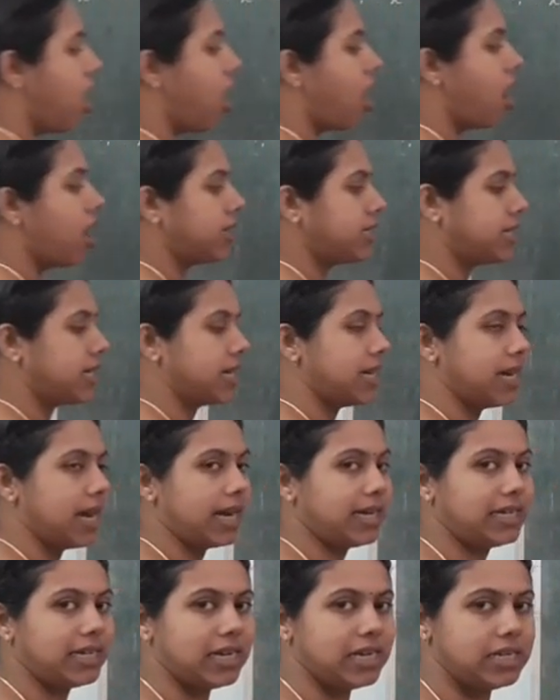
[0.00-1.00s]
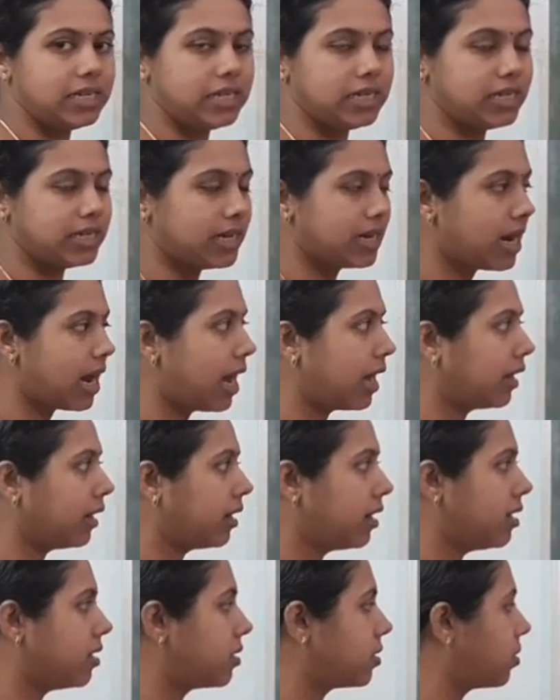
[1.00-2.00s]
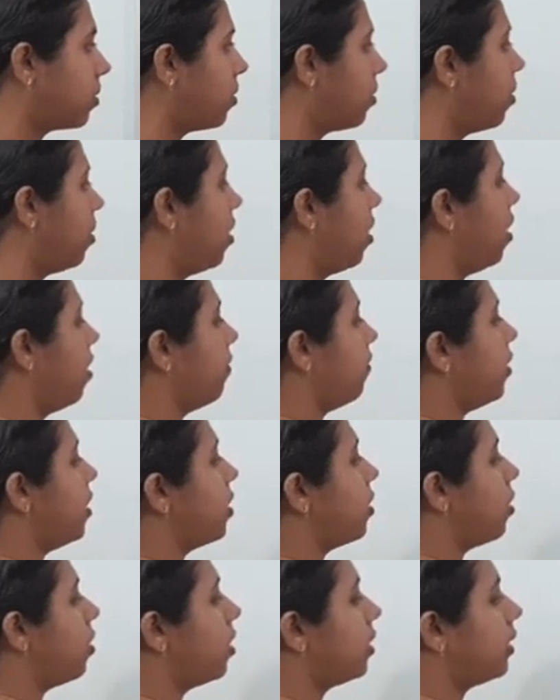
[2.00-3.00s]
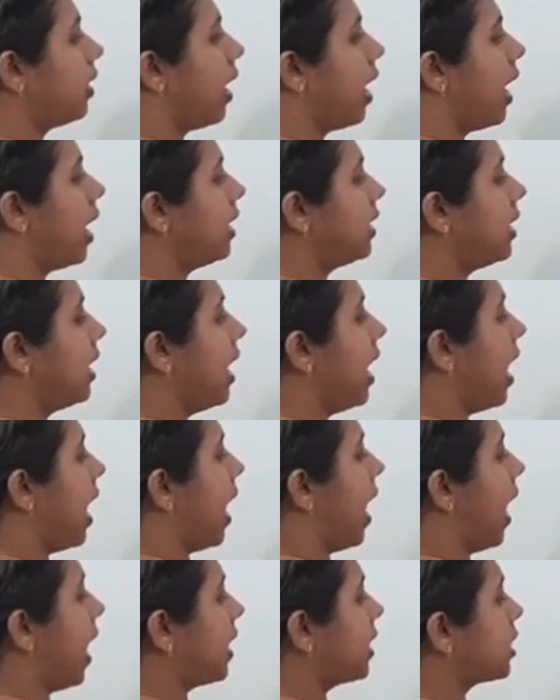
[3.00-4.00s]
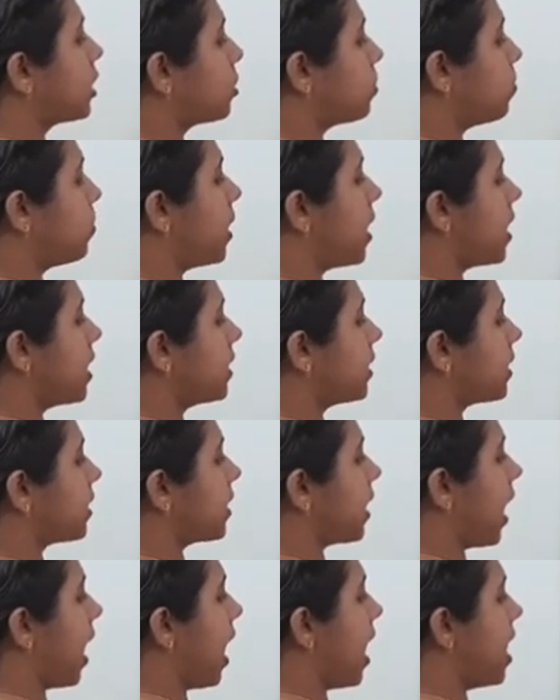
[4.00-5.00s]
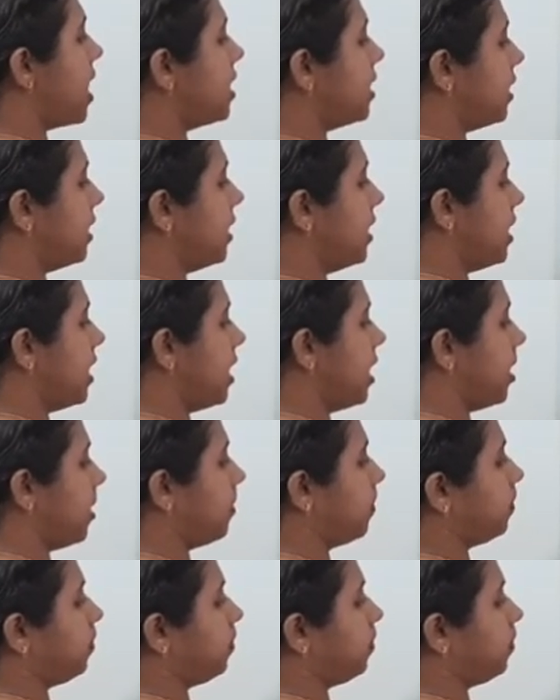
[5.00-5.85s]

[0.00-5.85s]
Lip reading: alternate interior angles. So we know that x plus 80,